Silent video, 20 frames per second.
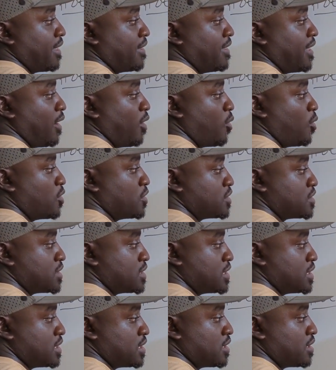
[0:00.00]
the
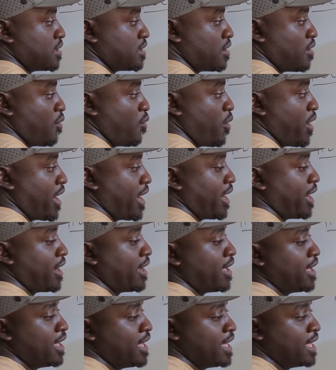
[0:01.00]
hot wire,
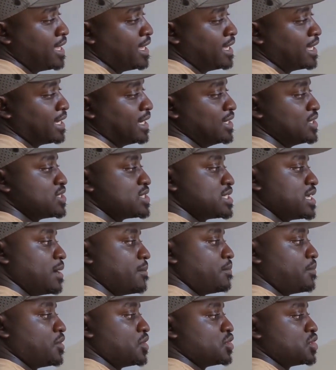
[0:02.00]
its
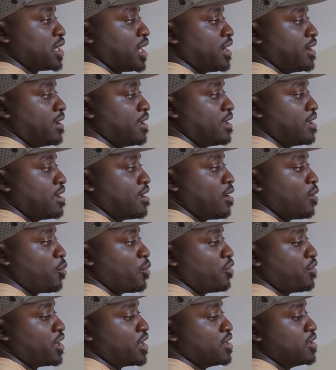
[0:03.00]
temperature
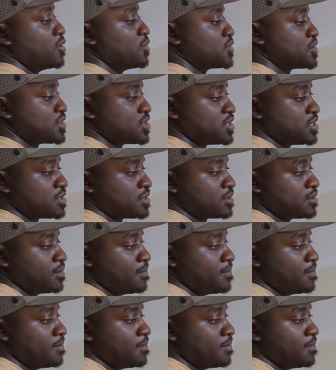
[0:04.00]
will reduce,